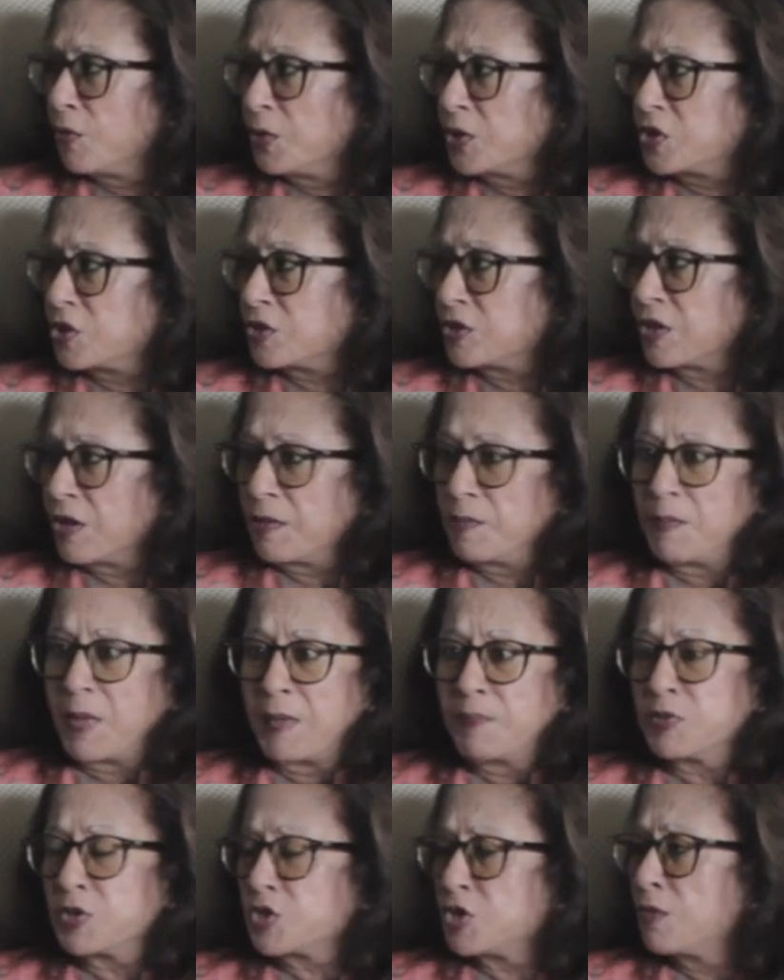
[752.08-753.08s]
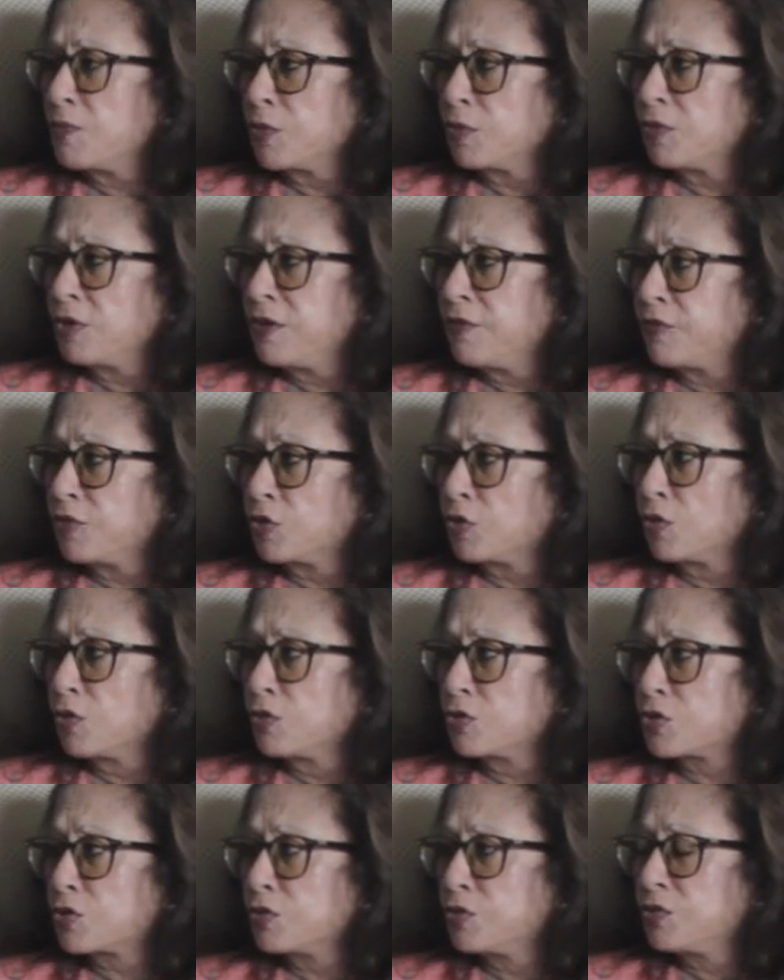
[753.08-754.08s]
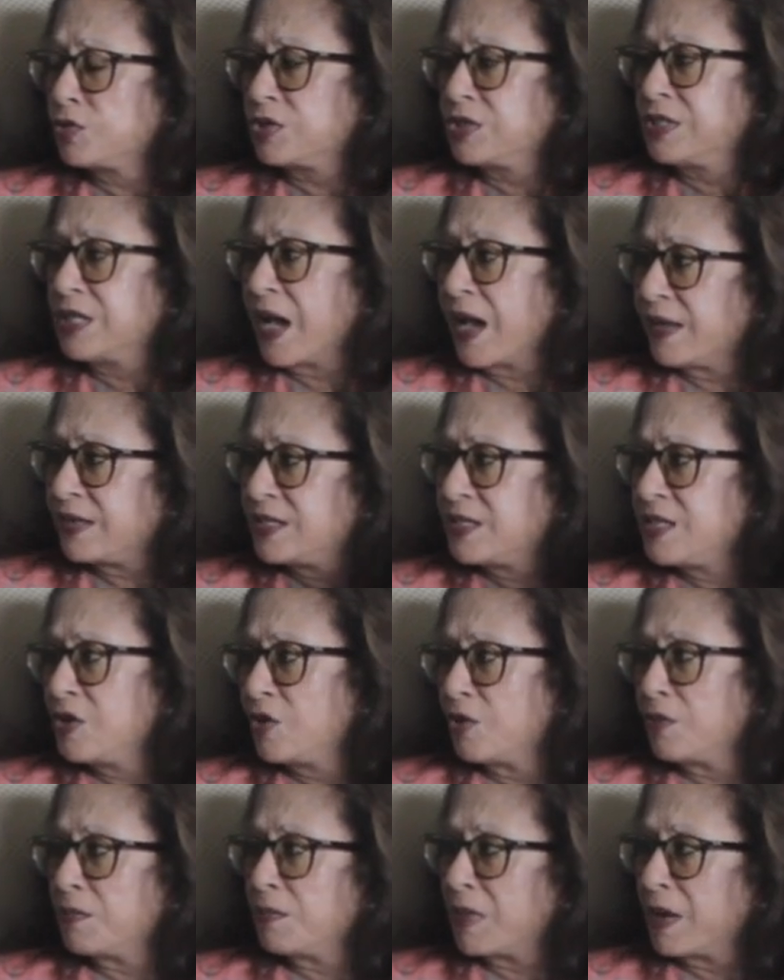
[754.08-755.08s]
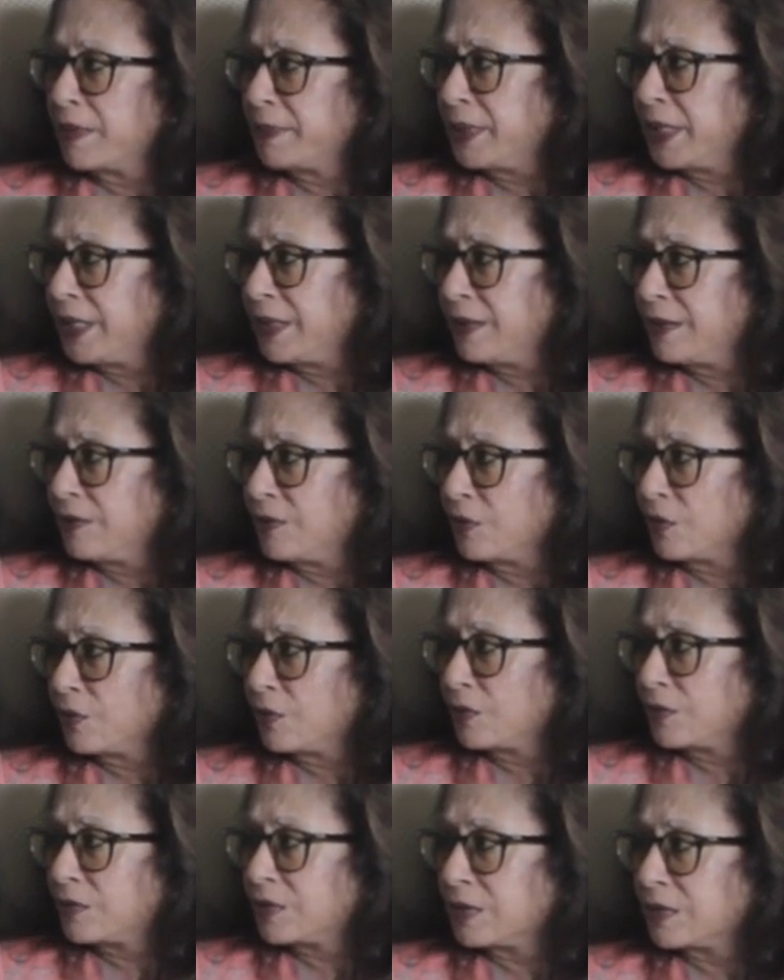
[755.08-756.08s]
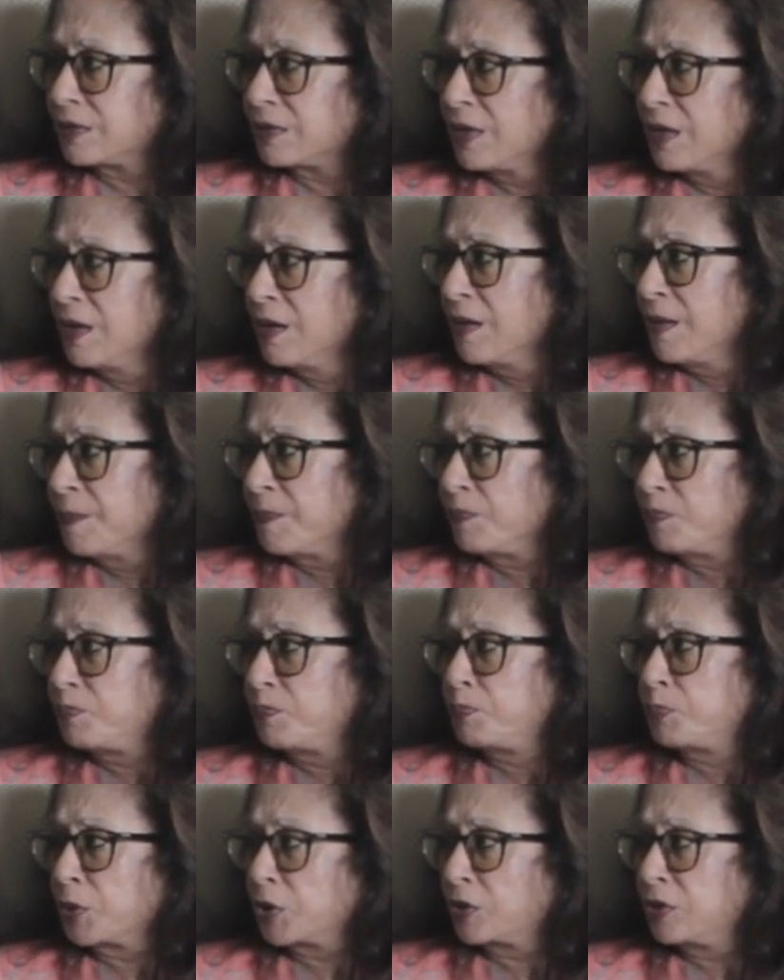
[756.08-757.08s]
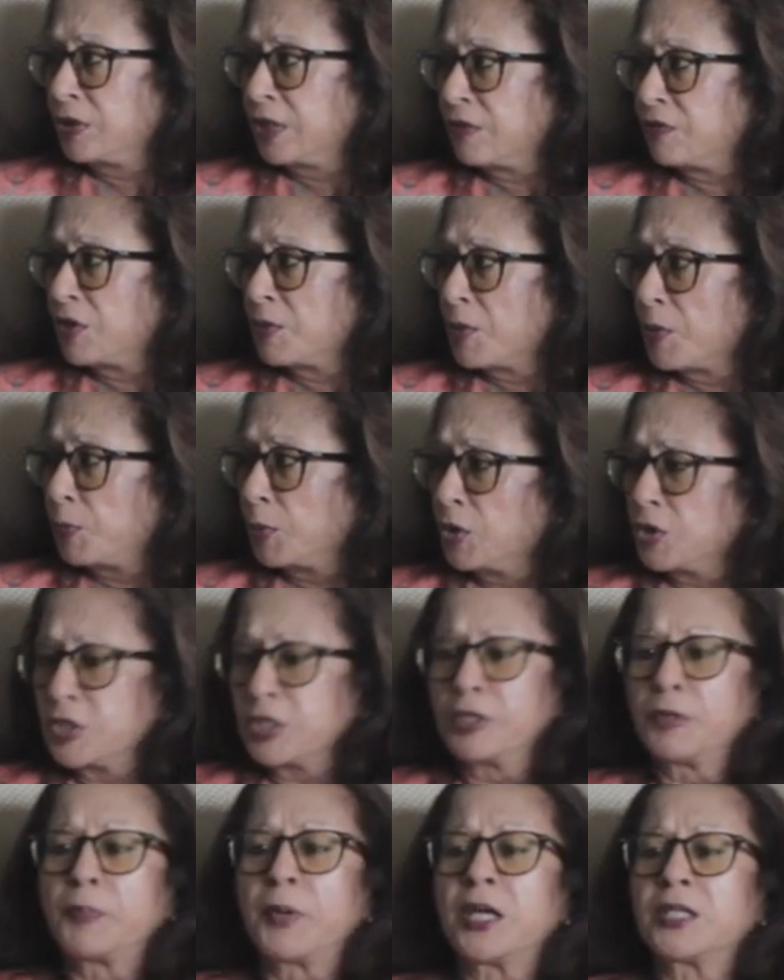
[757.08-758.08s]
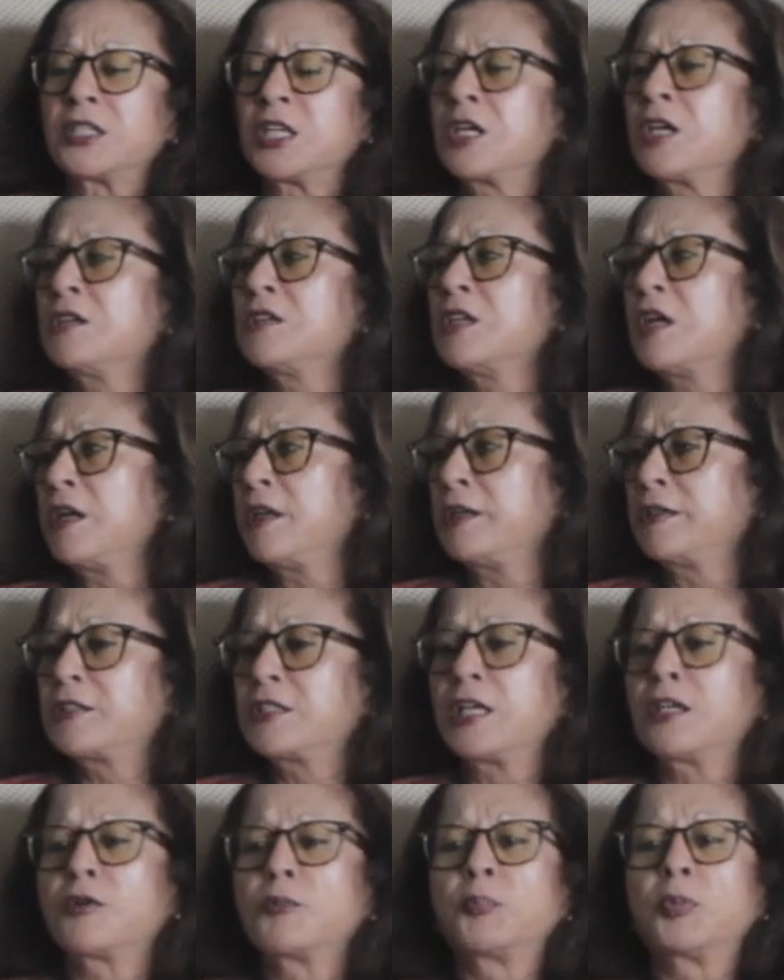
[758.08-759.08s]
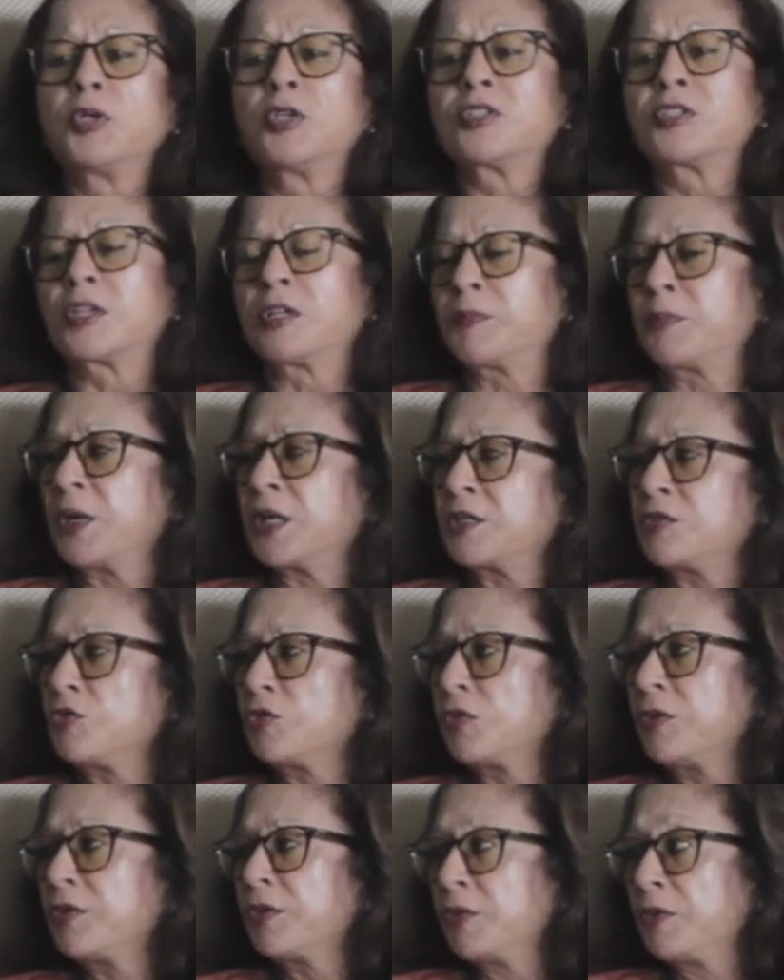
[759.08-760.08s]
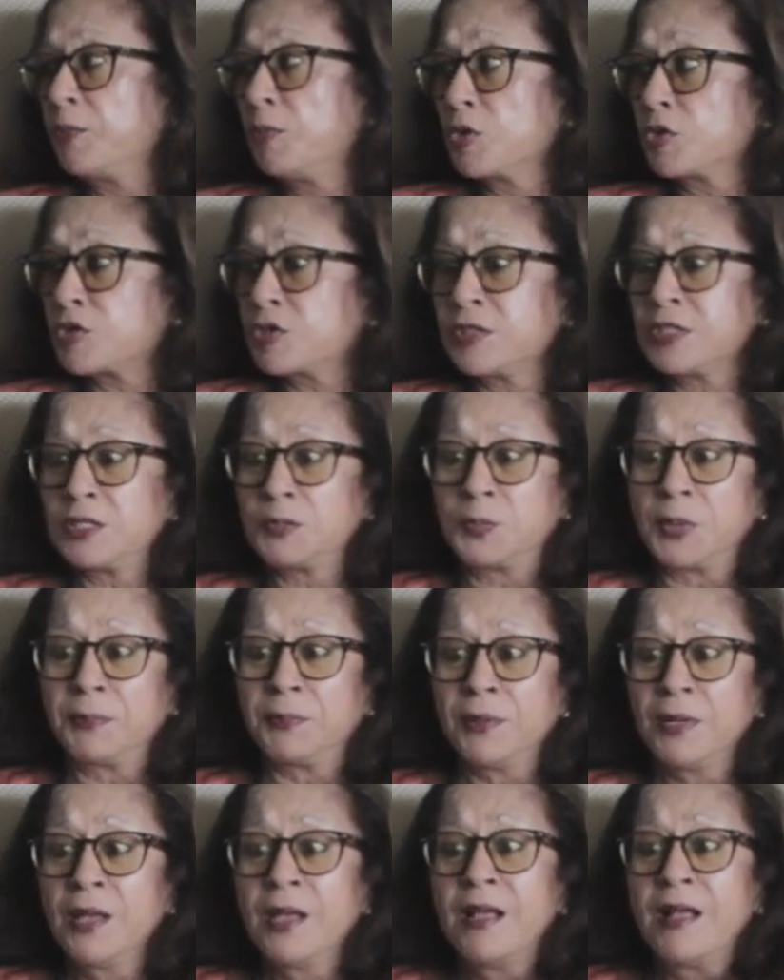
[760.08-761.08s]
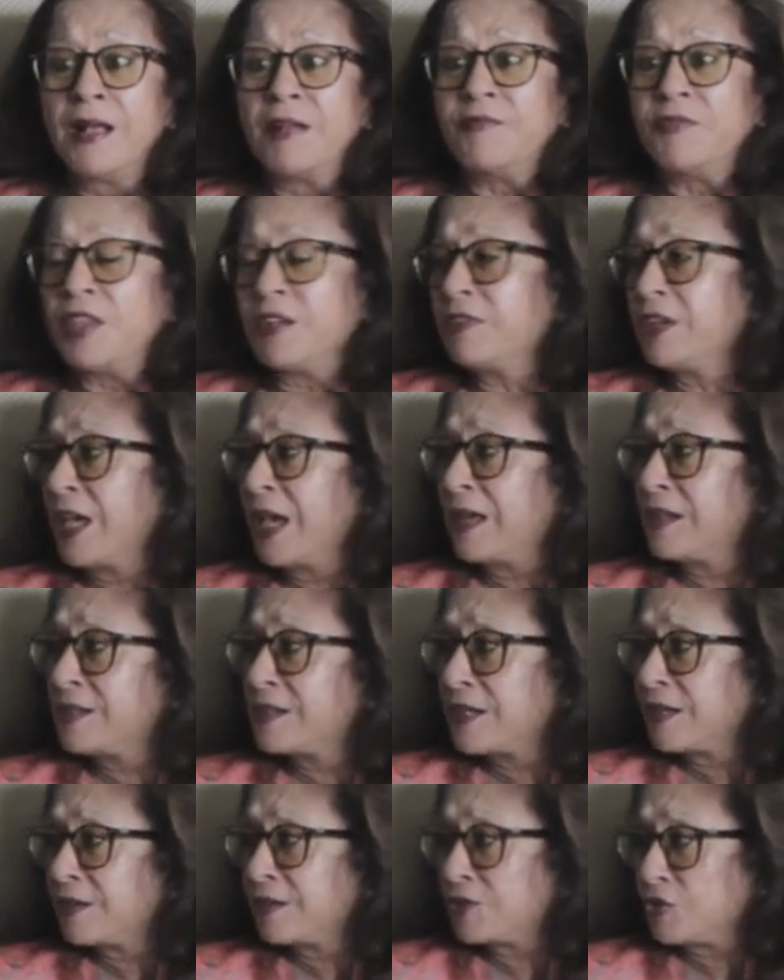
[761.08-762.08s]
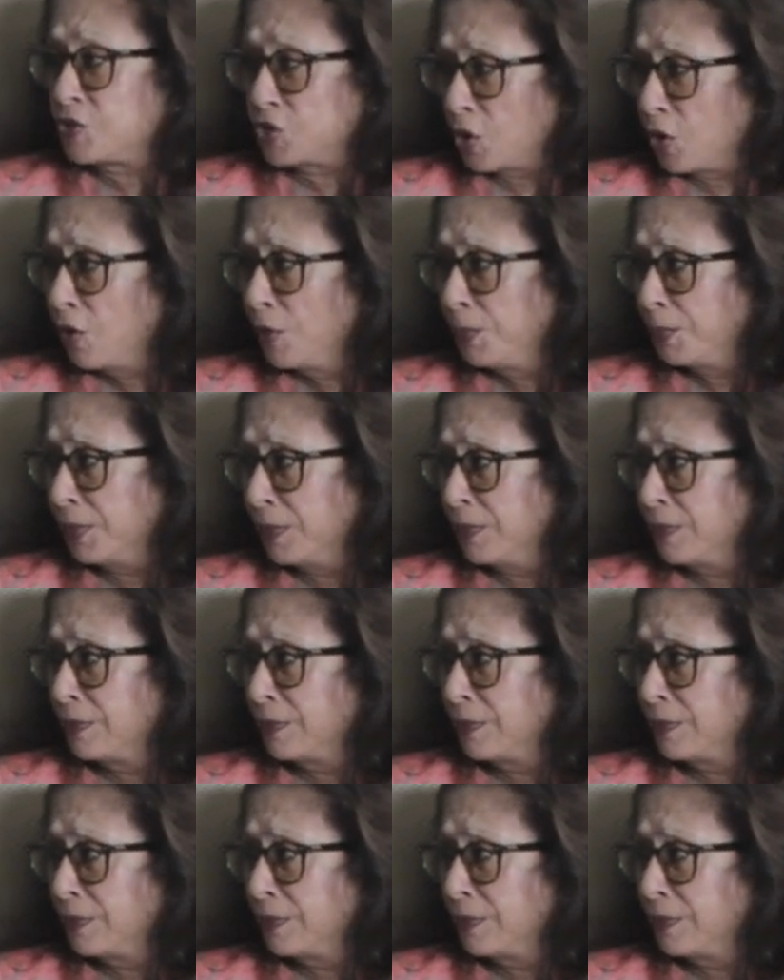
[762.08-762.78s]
Which is a membership only for those whose daddy or mummy can give them a political party. Here, darling, take a political party. Most of these people have never held down a job.